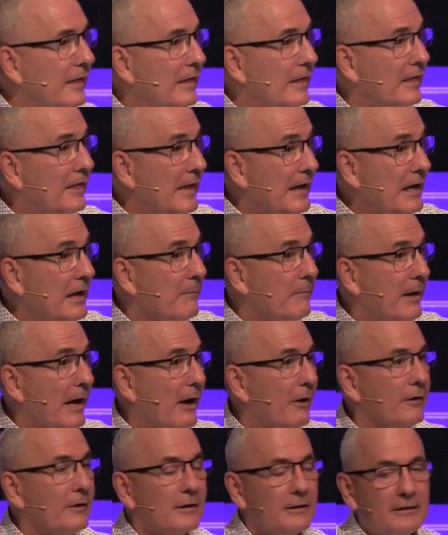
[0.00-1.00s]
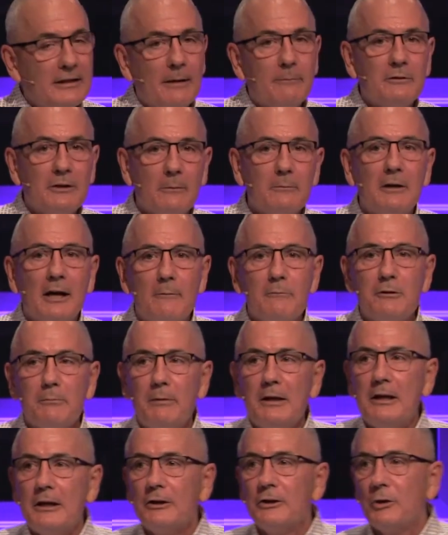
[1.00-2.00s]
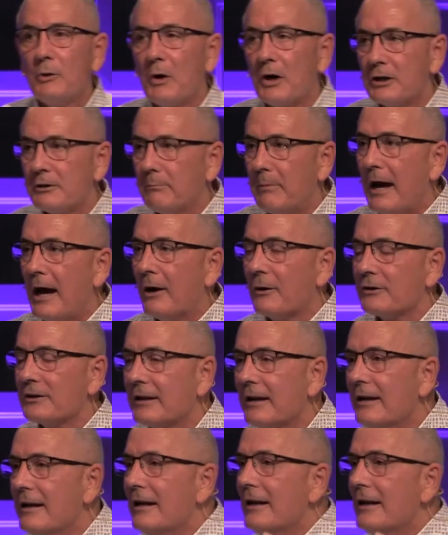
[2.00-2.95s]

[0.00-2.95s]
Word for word: think about, except sometimes speaking to our spouse.